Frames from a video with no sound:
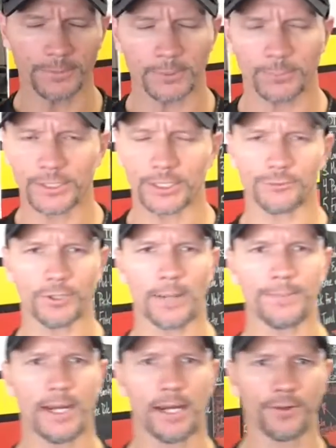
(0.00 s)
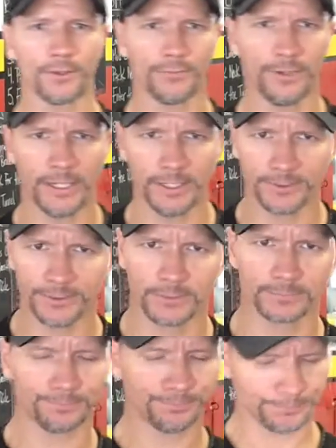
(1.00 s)
We can drop down to the rings.
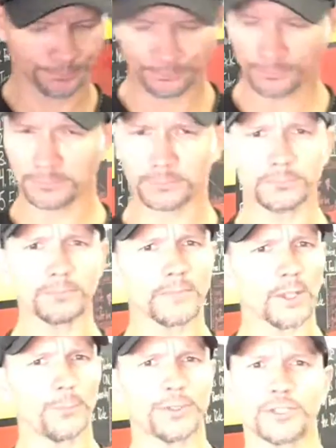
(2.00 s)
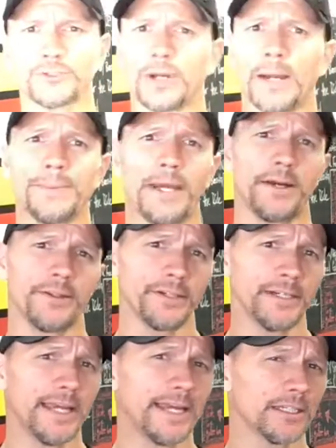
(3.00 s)
We can drop down into the
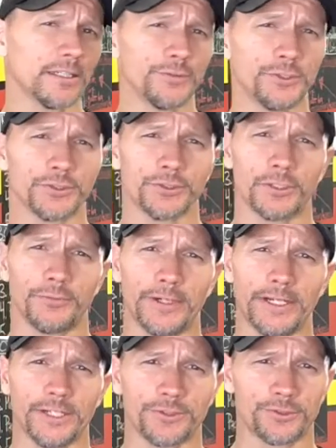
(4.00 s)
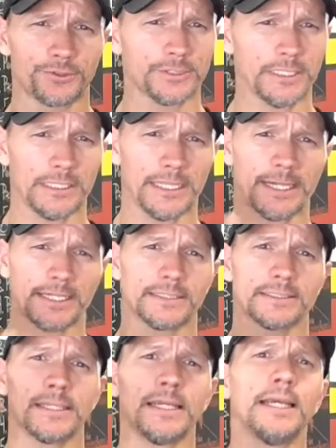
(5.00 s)
negatives using the rings, using the
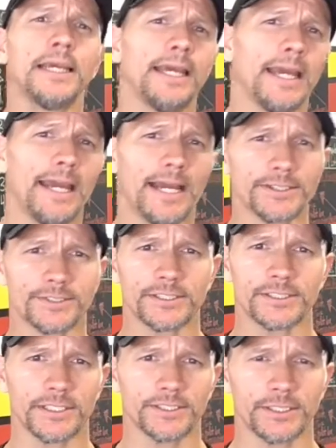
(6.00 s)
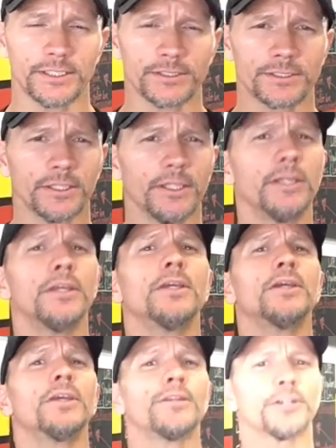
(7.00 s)
legs as assistance.
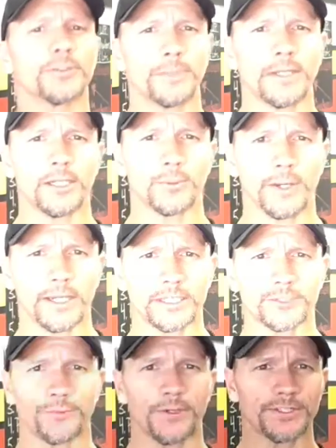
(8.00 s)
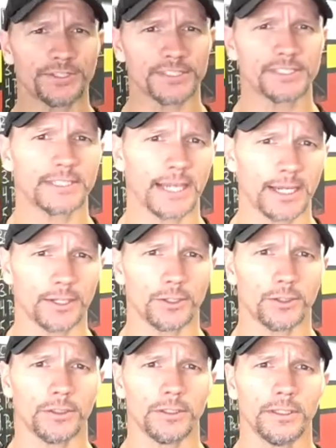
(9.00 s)
There's many ways for us to
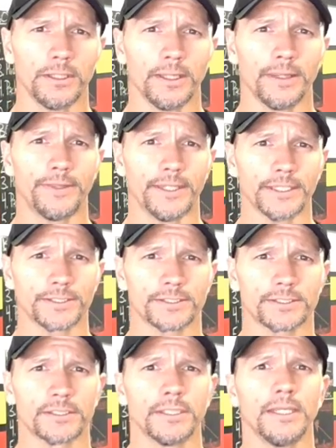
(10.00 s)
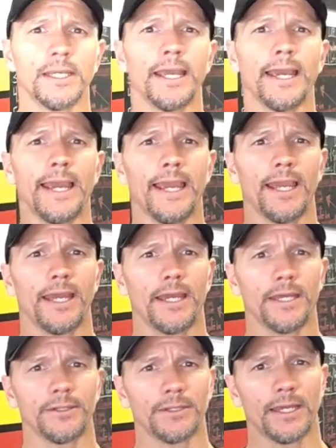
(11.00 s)
scale this
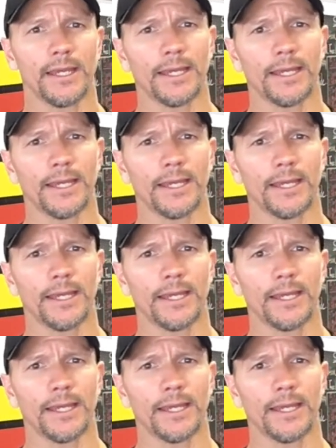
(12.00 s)
and